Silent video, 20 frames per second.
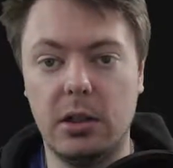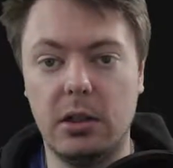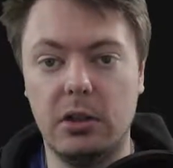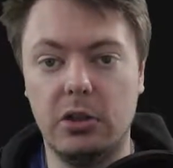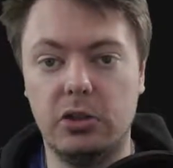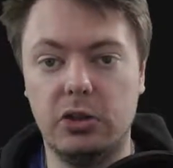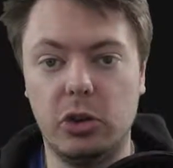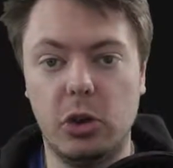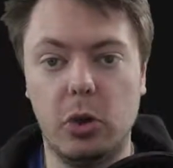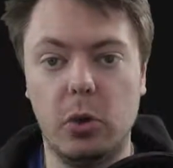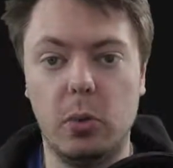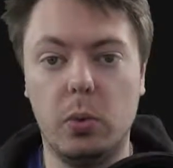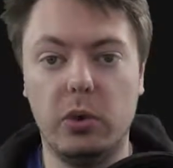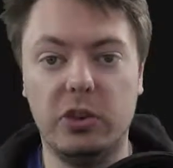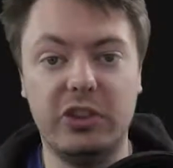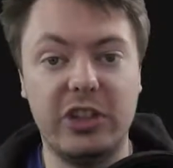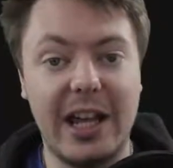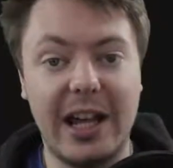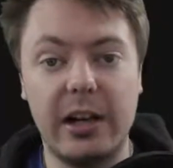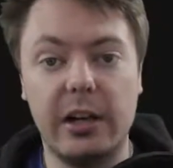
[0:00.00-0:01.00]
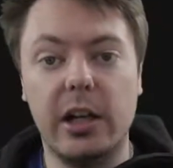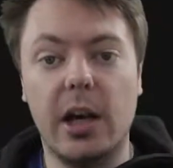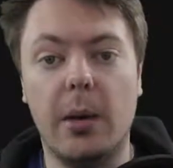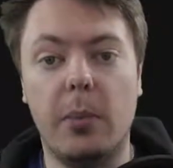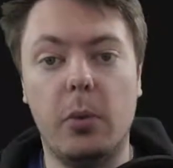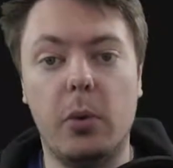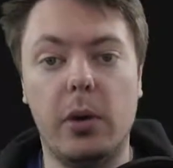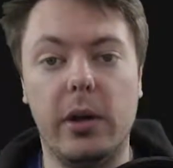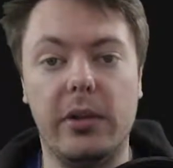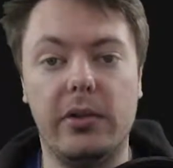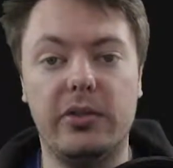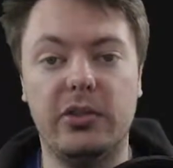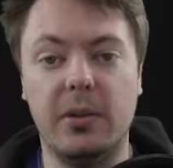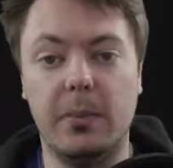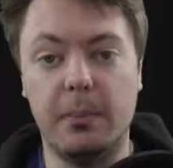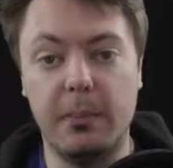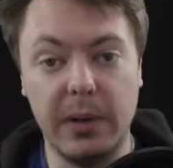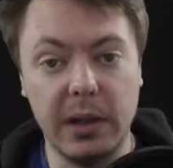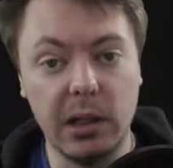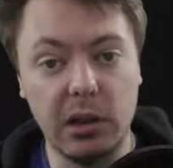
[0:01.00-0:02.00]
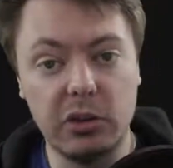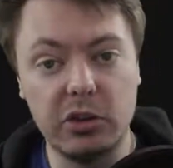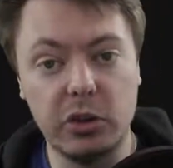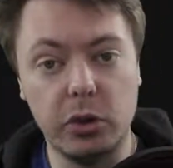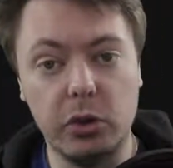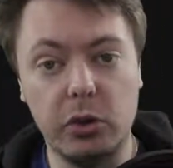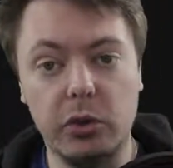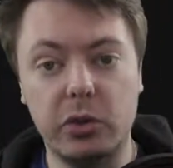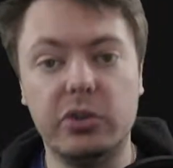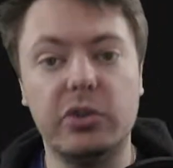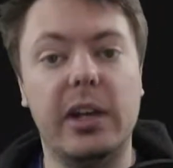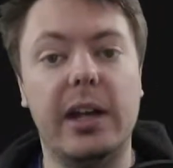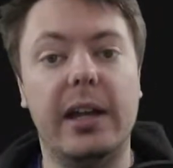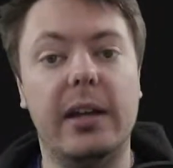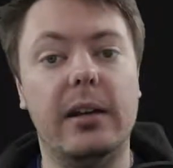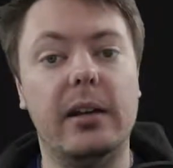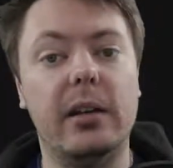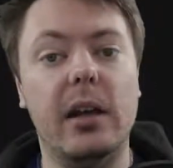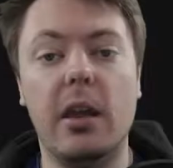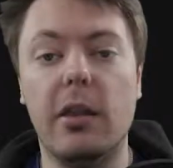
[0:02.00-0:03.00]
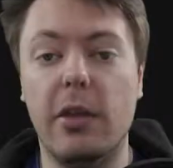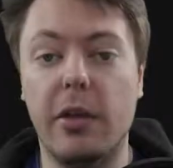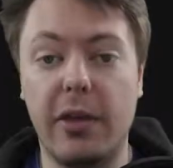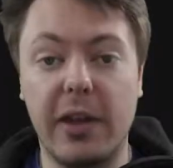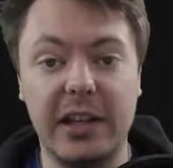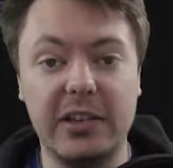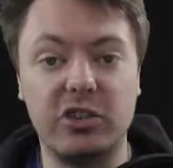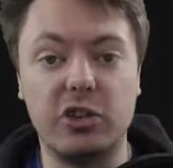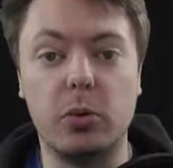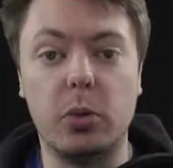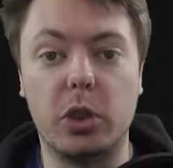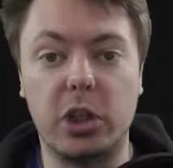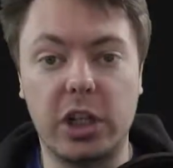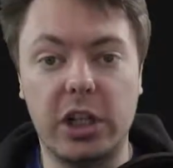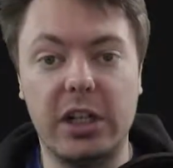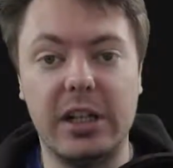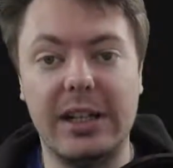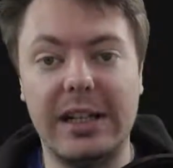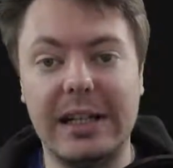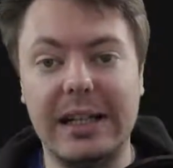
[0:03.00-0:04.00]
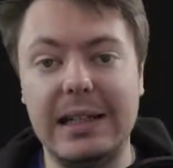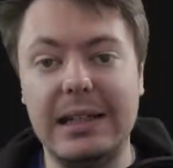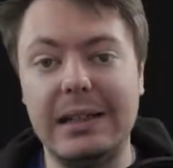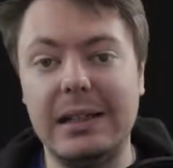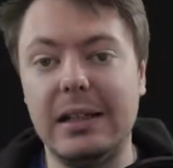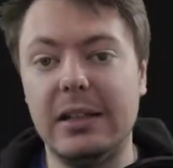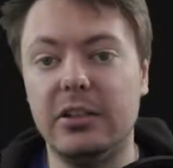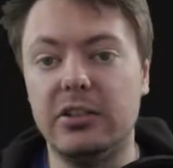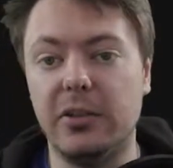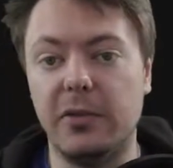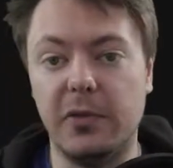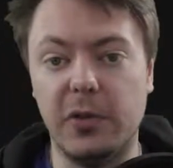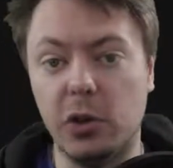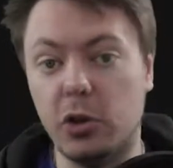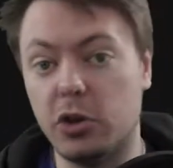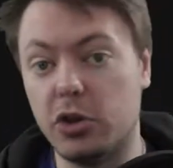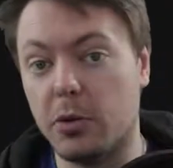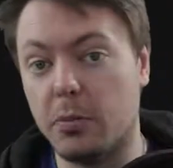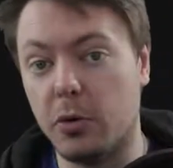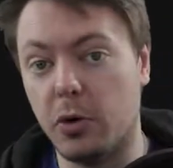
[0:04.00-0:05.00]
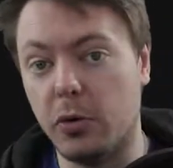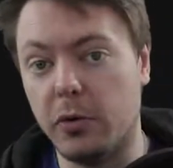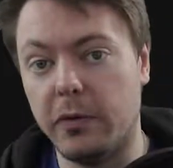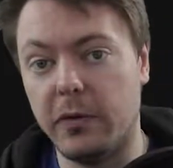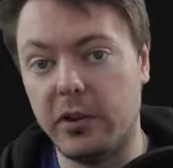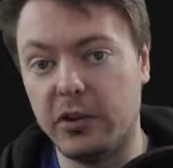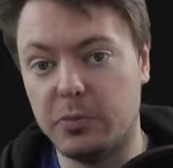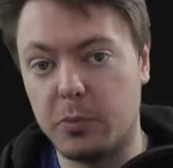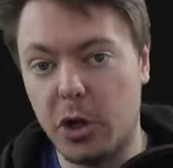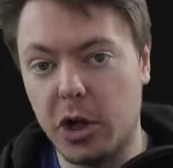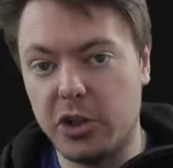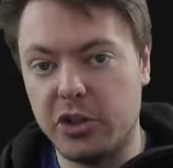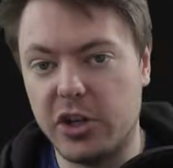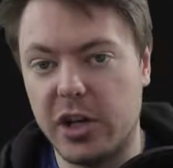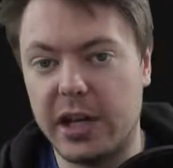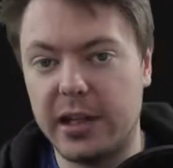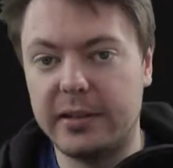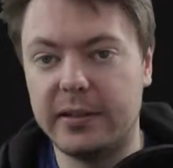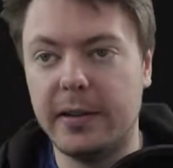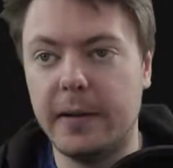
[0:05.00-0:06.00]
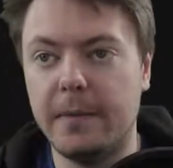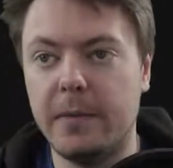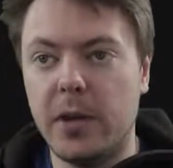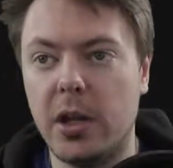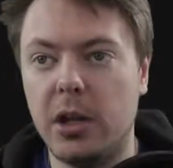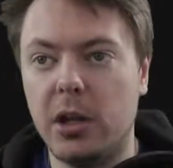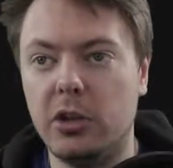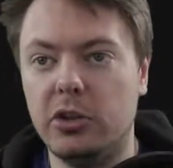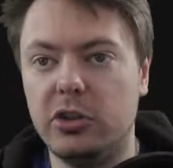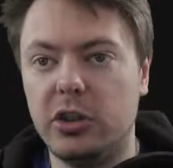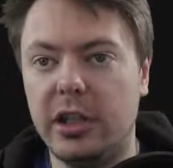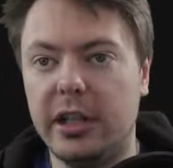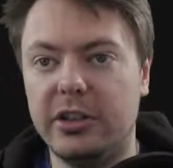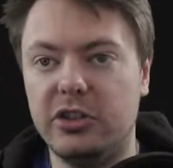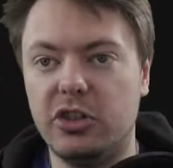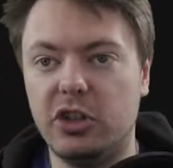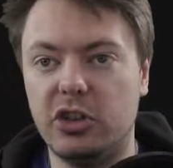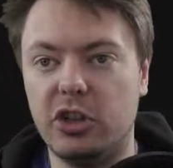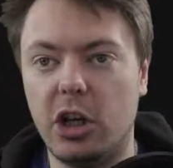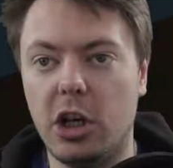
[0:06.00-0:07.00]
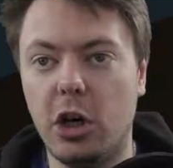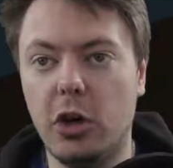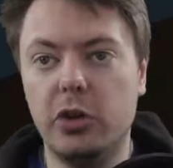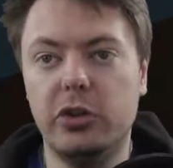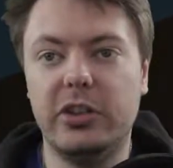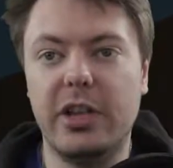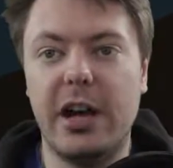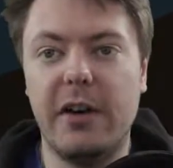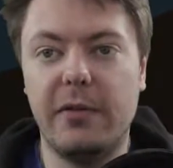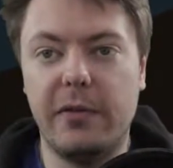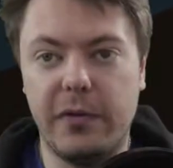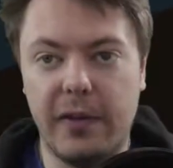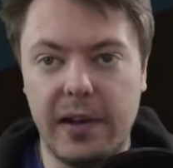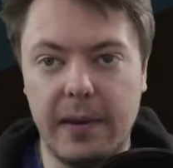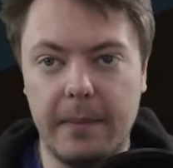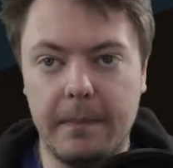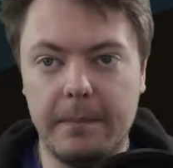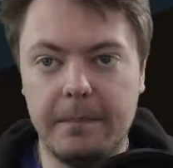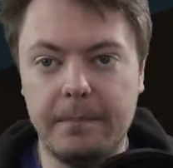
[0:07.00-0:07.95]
So we'll set it up with some build tools and the things that we're going to need to future-proof this project. So let's just close out Vim.